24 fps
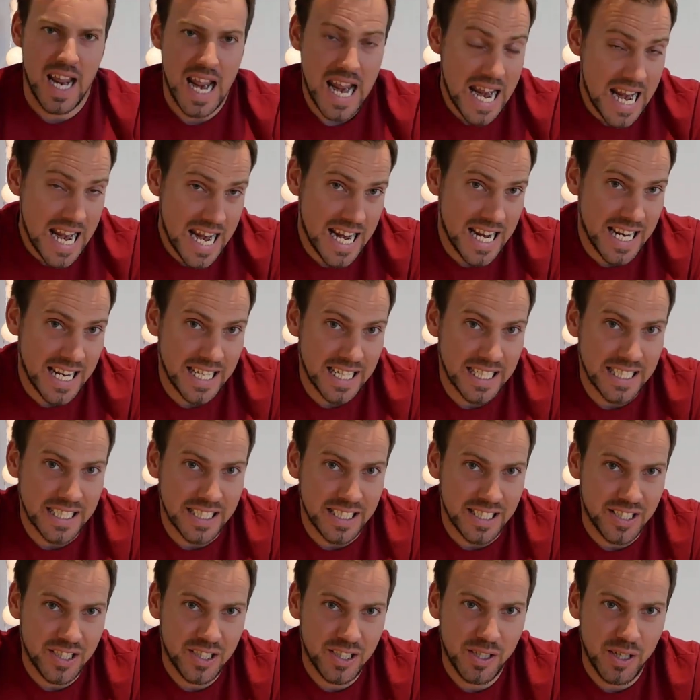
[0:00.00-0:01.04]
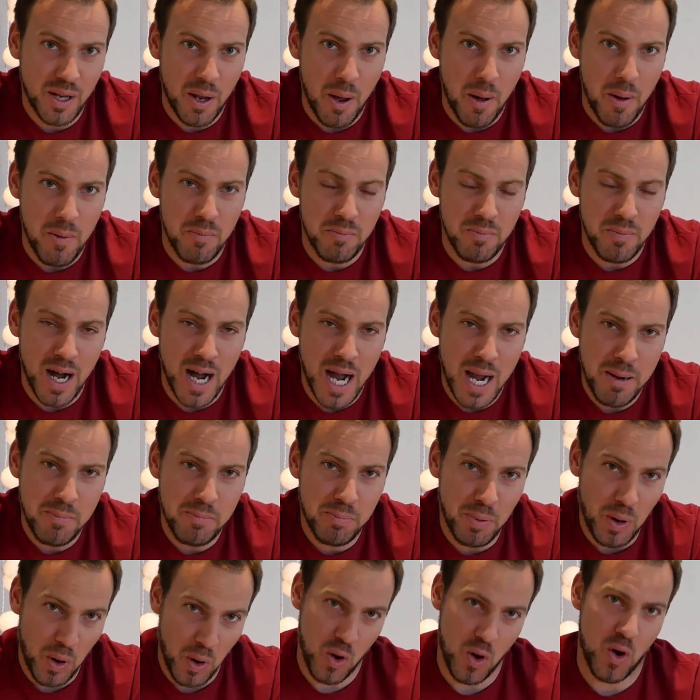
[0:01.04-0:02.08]
Is my
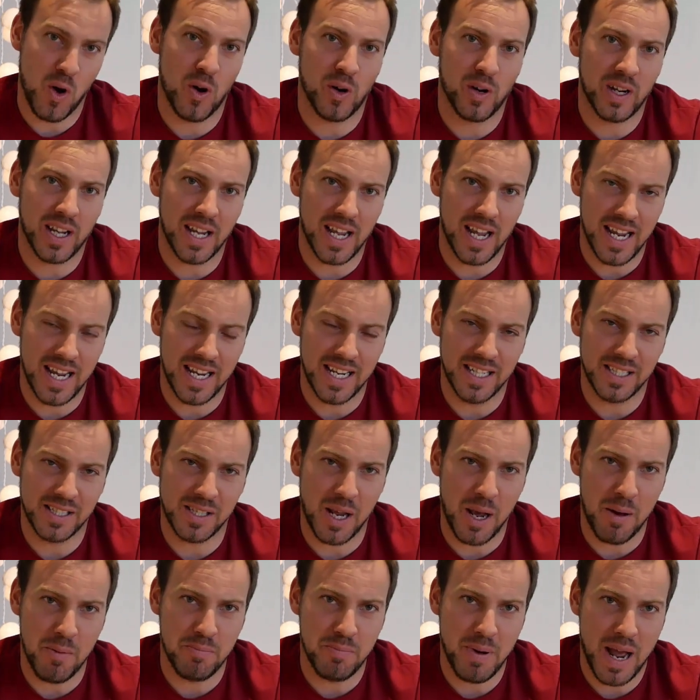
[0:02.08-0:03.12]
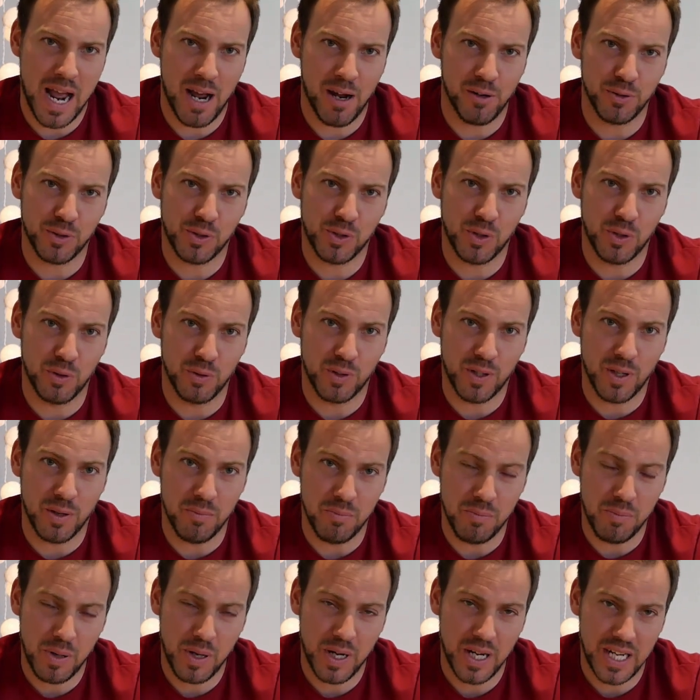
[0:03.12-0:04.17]
blog is about to
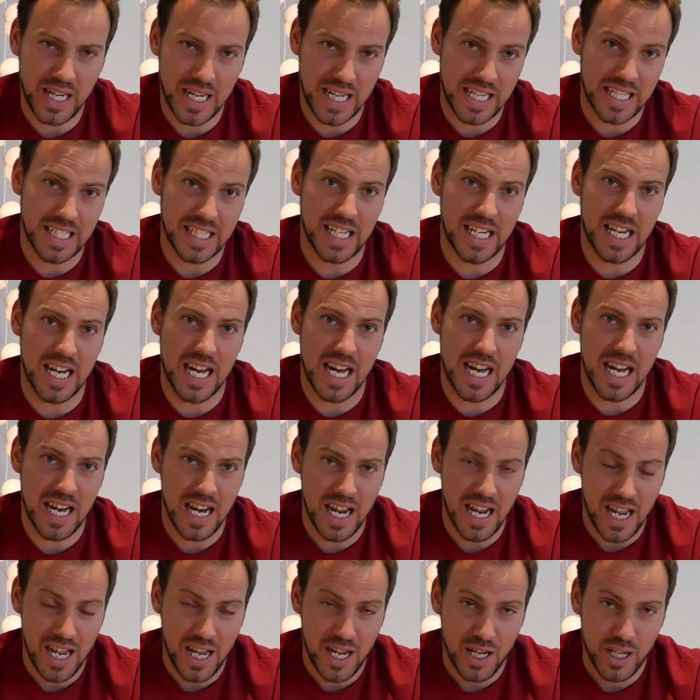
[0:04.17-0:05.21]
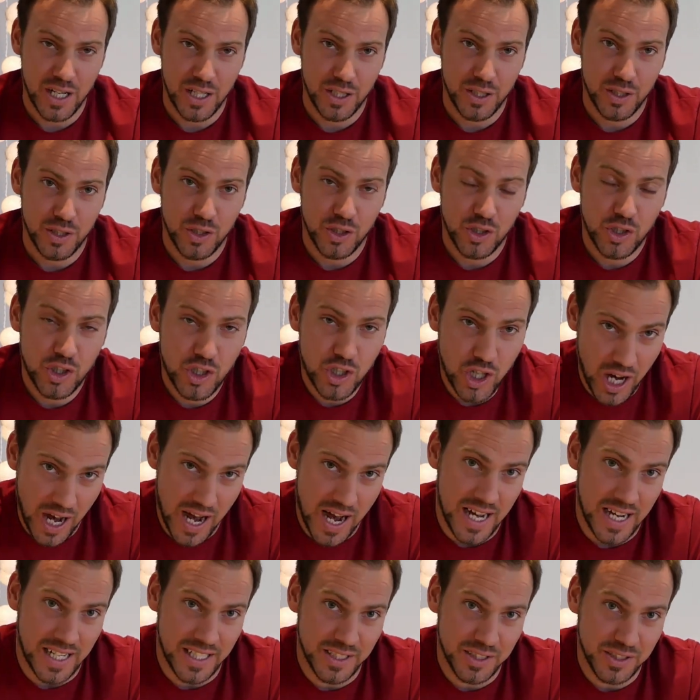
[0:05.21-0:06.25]
completely
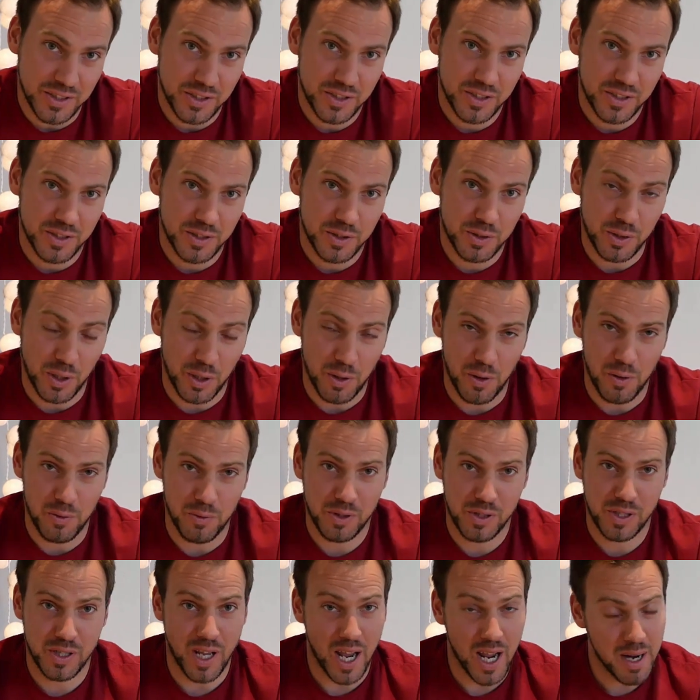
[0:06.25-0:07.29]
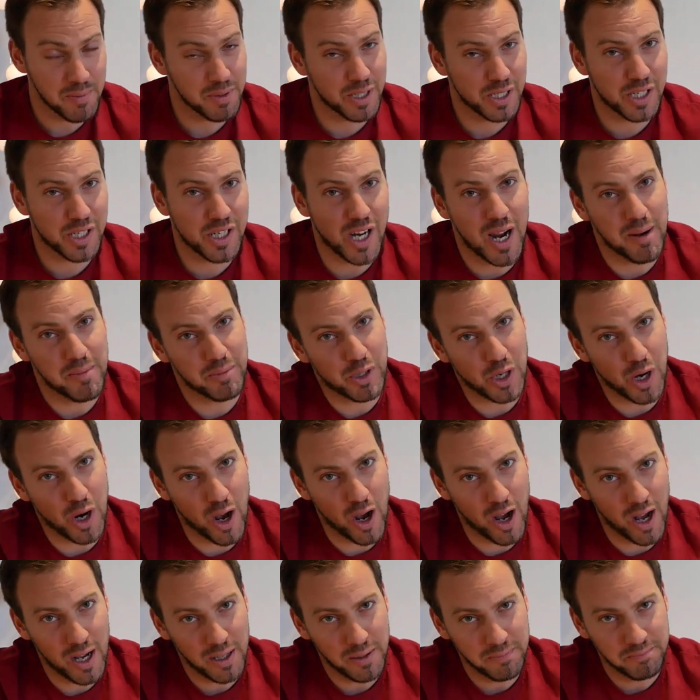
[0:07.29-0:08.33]
change. So Simon's Jam
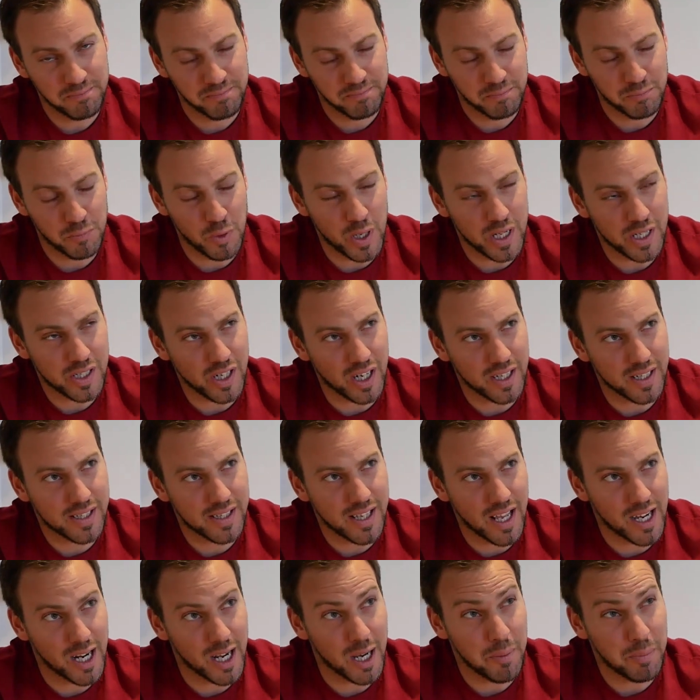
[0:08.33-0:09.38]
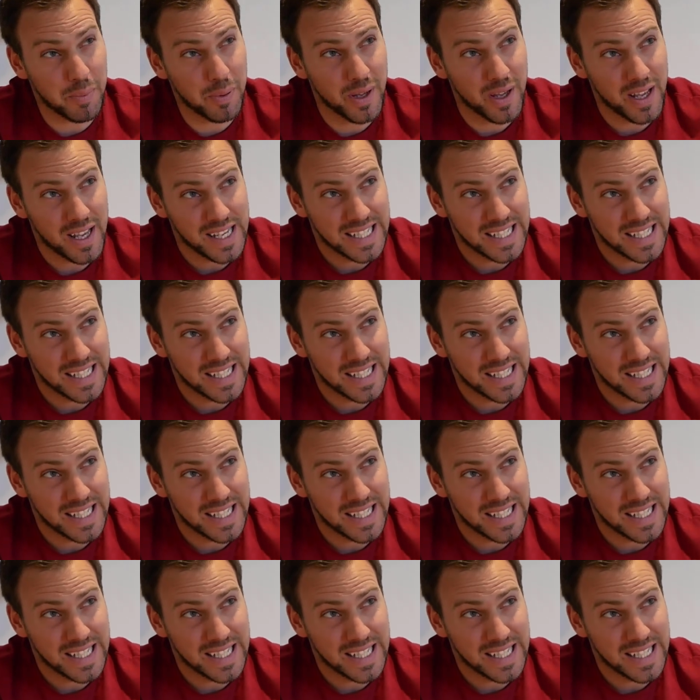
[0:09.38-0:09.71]
Jar, which I set up